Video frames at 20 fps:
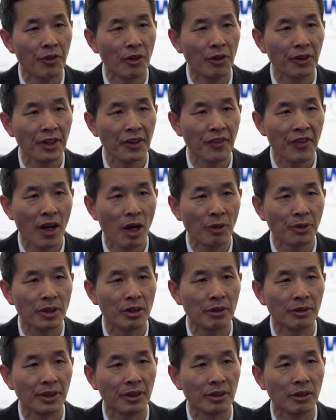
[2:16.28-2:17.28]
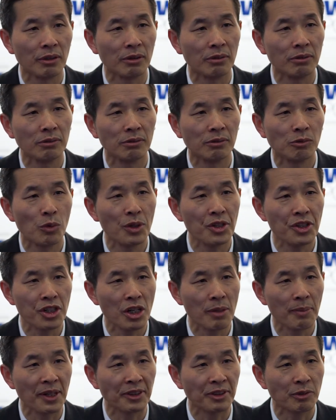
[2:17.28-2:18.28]
30,000 uh, you know wind
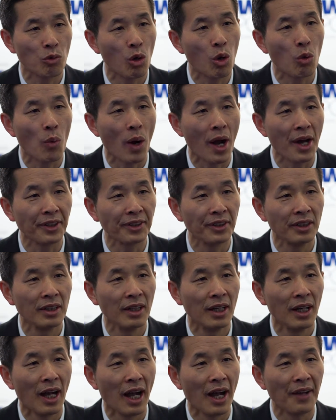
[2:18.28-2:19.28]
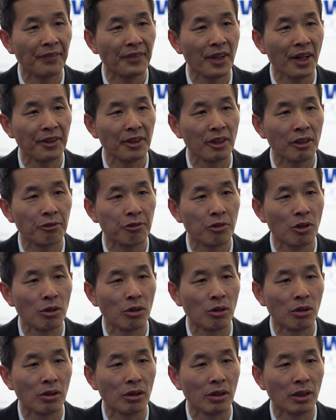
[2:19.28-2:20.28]
turbines worldwide, and then uh,
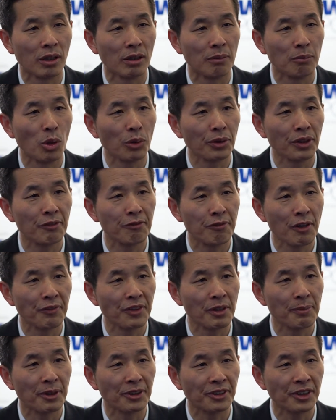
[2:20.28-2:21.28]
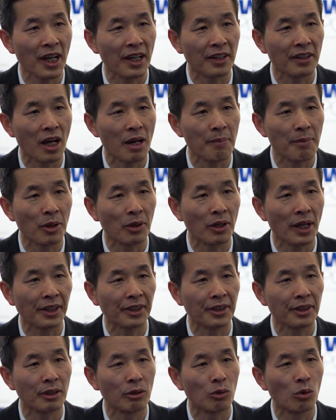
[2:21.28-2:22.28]
for uh, more than 50%, about like
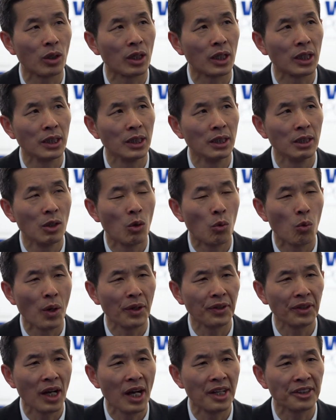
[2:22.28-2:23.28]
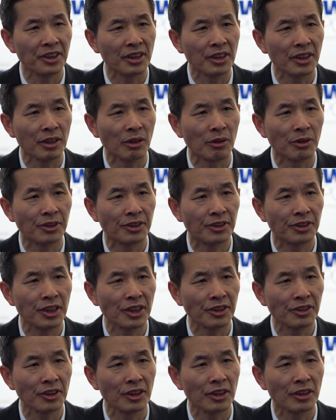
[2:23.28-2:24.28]
you know uh, 100 you know
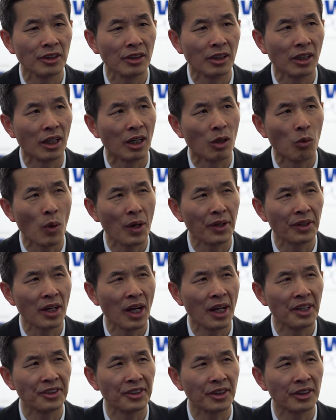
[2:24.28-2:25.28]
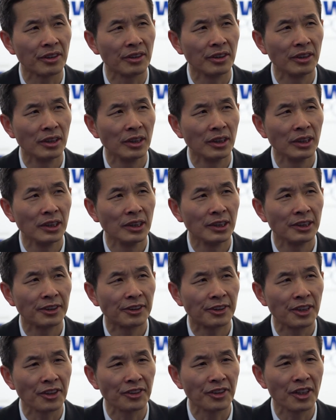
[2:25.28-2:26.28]
six,
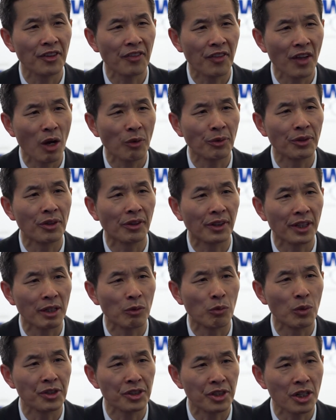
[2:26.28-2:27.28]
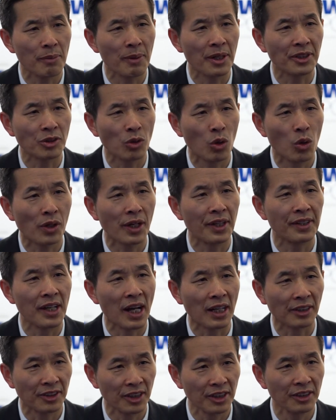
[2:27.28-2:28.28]
160,000 okay wind turbines all
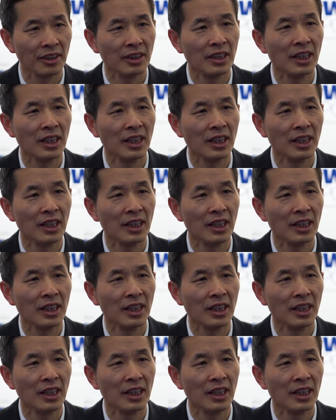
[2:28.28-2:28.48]
connected,